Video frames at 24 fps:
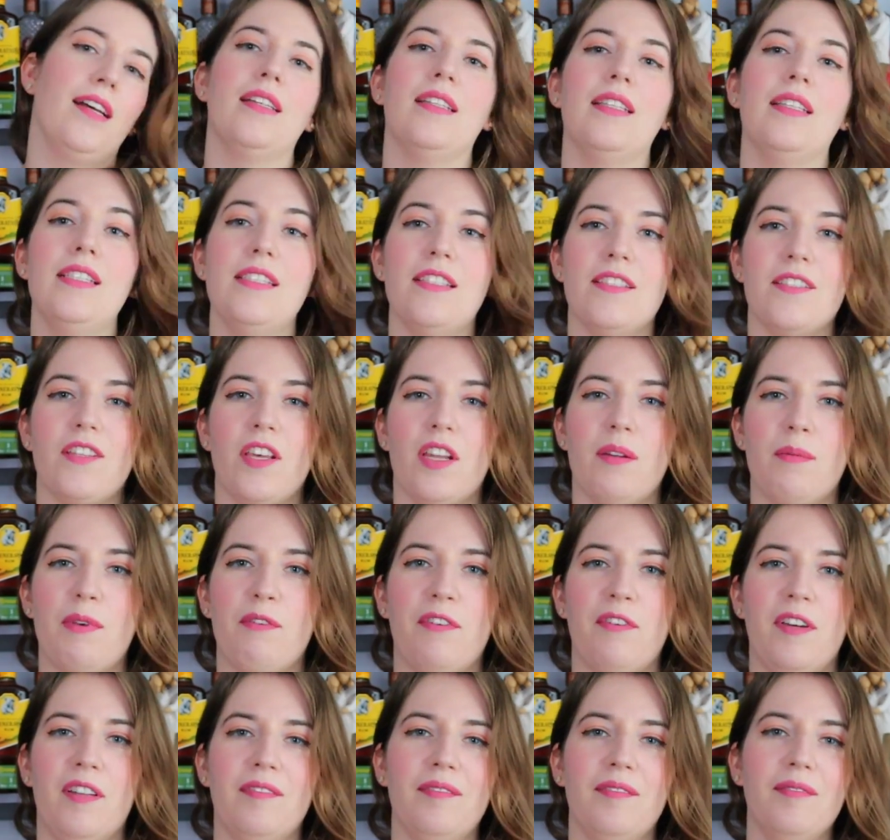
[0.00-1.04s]
this is gonna be
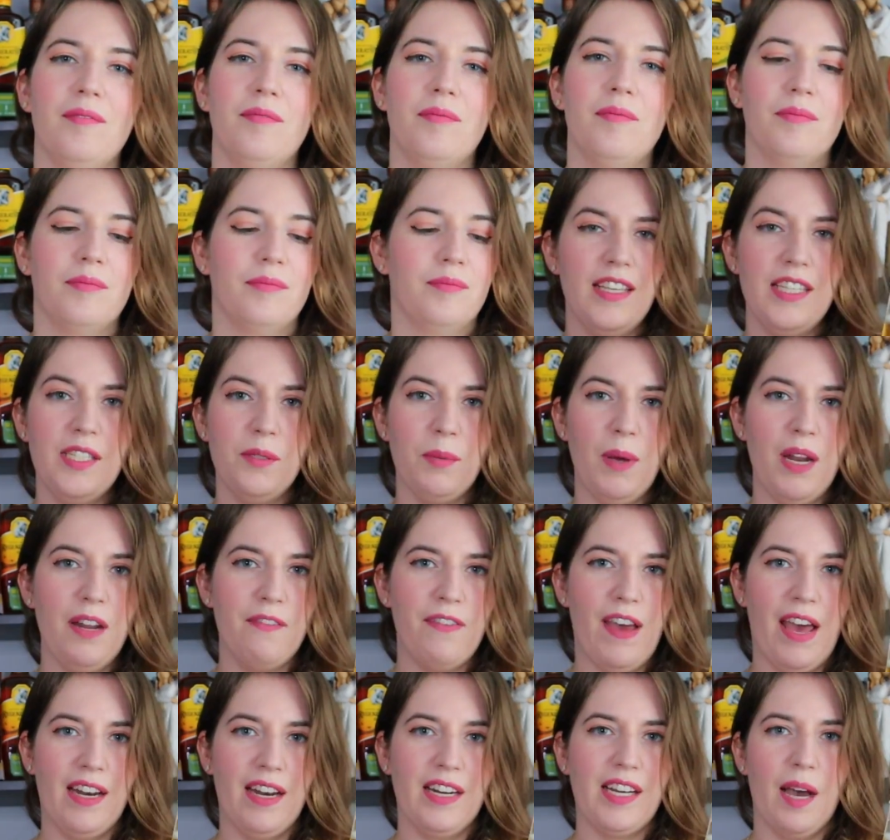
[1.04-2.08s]
fun. This one I've
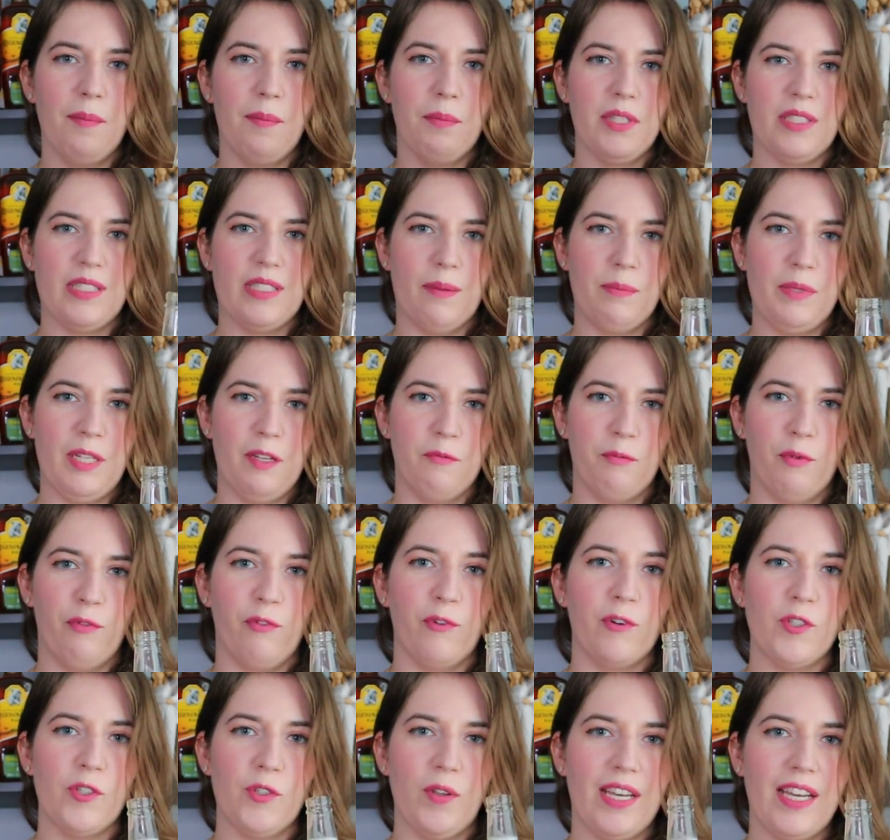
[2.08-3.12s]
had a couple sips of
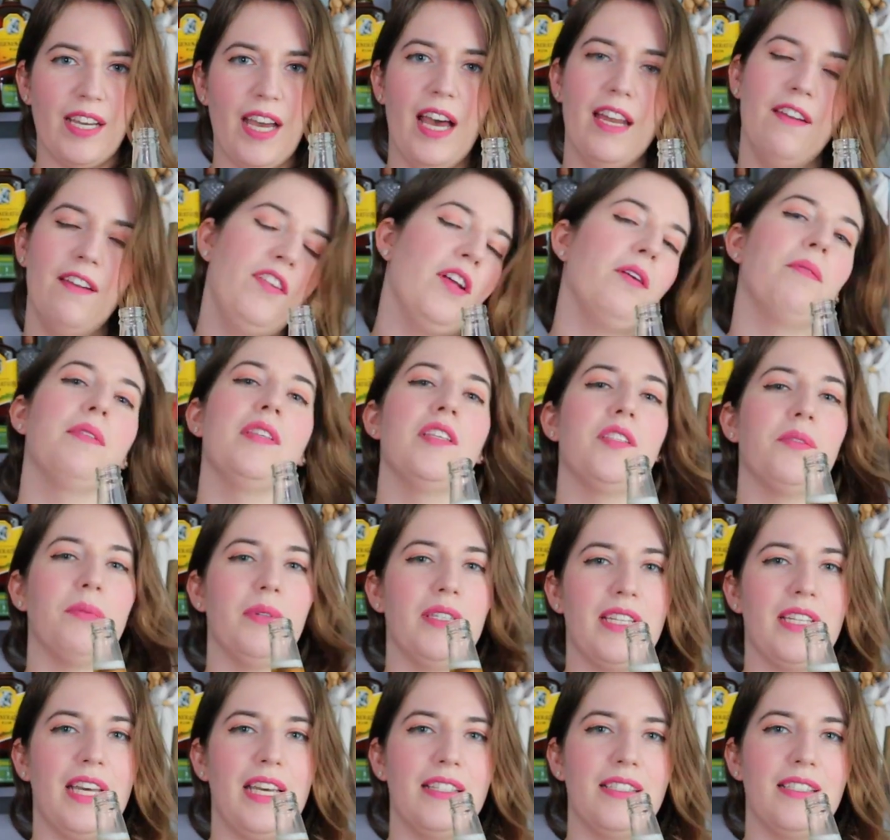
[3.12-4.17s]
before, so I kind of know what this
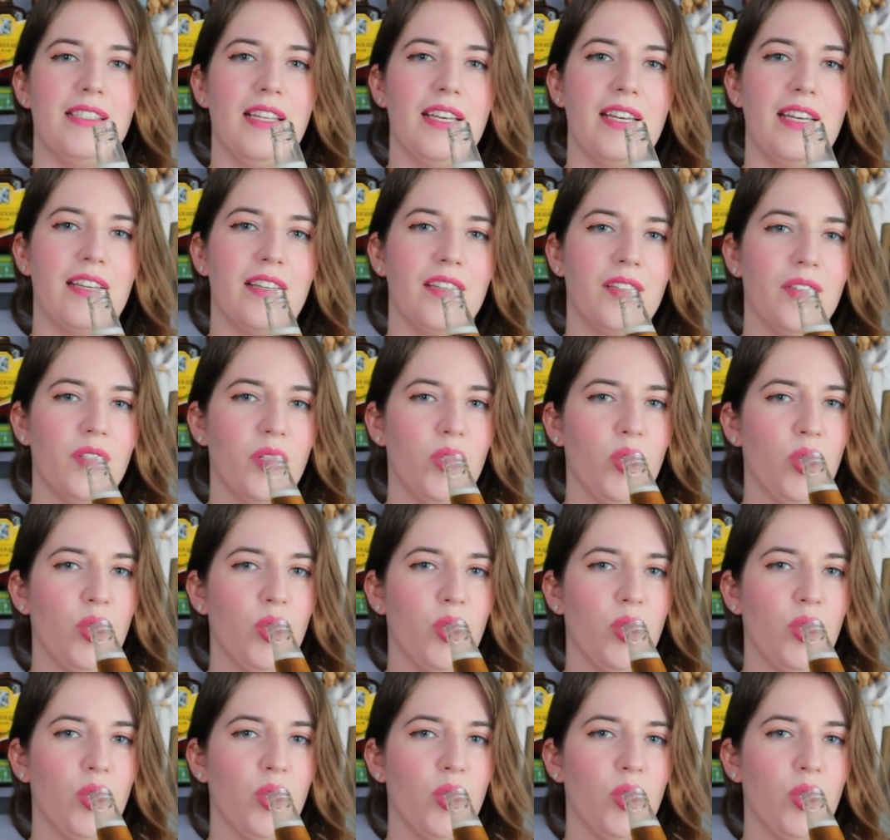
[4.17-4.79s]
one tastes like.